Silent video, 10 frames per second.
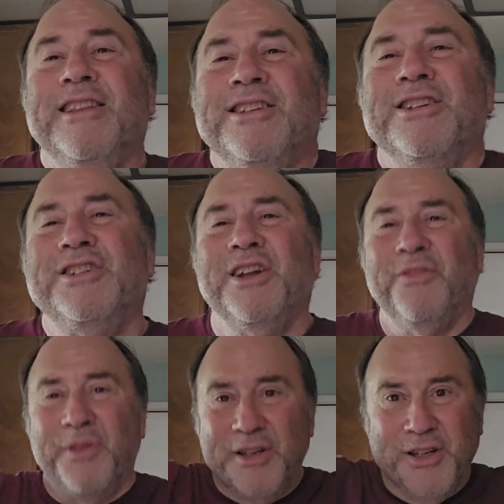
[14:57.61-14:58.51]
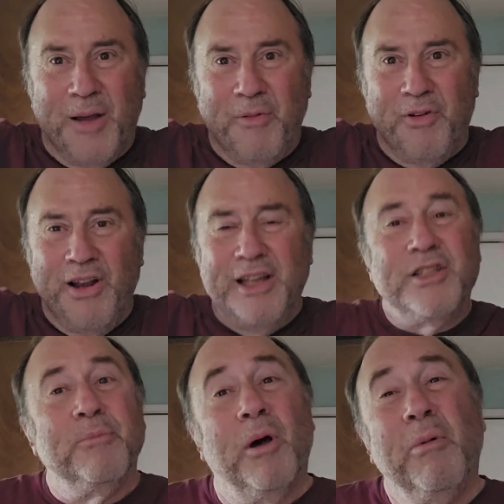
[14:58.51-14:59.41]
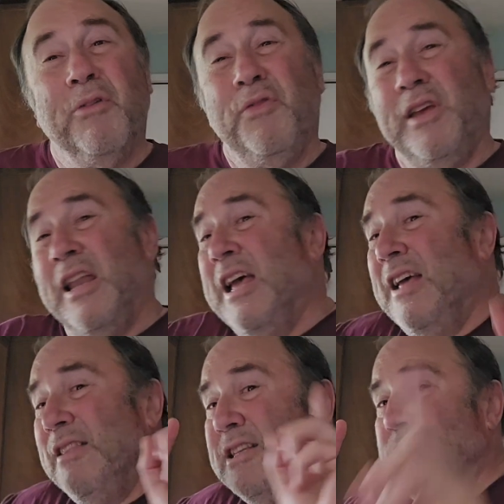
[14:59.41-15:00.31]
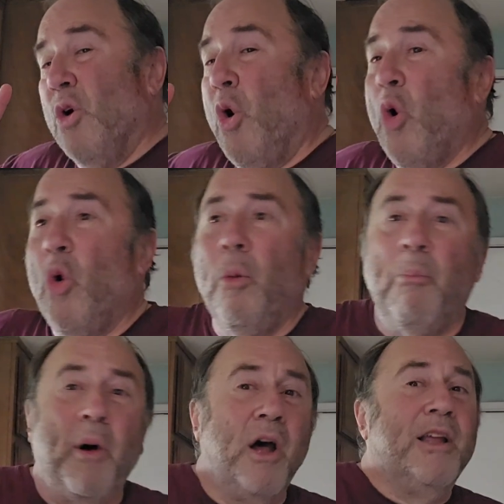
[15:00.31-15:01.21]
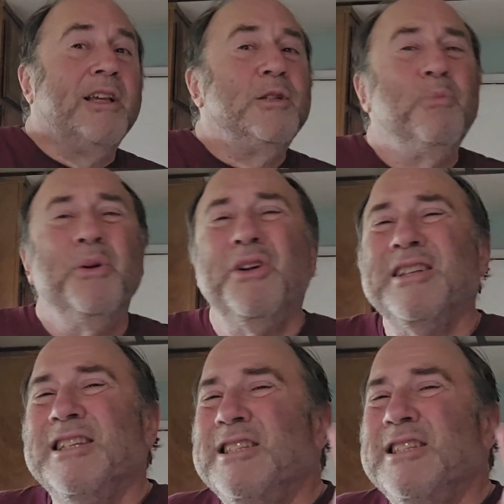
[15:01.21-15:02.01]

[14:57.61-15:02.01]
This is a channel from the top of our heads to the bottom of our feet. This is the whole body experience.